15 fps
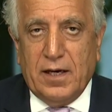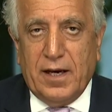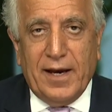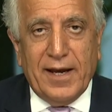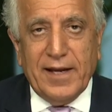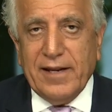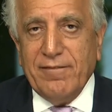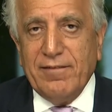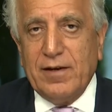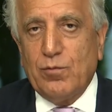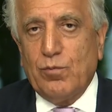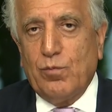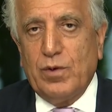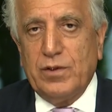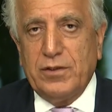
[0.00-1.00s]
and
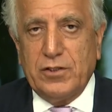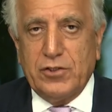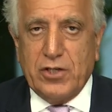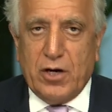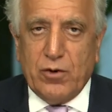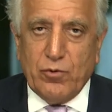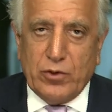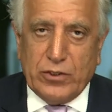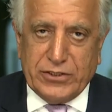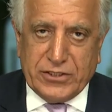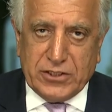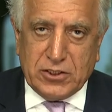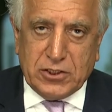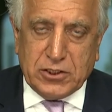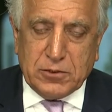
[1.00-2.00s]
even when the generals
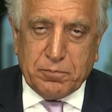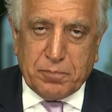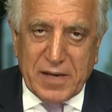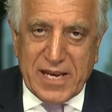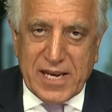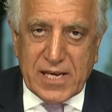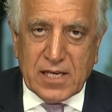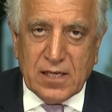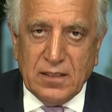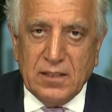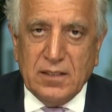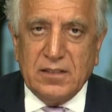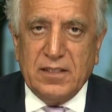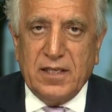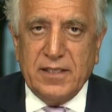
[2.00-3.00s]
speak,
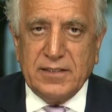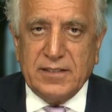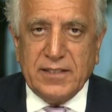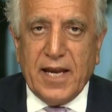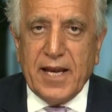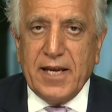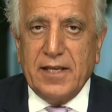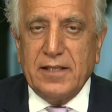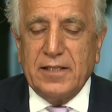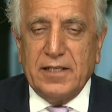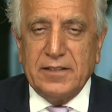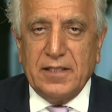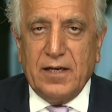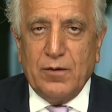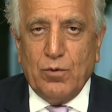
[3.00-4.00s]
they say
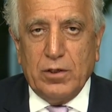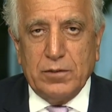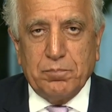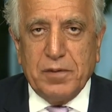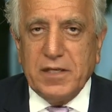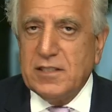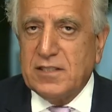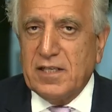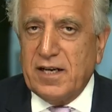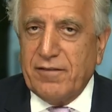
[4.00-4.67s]
that they want peace in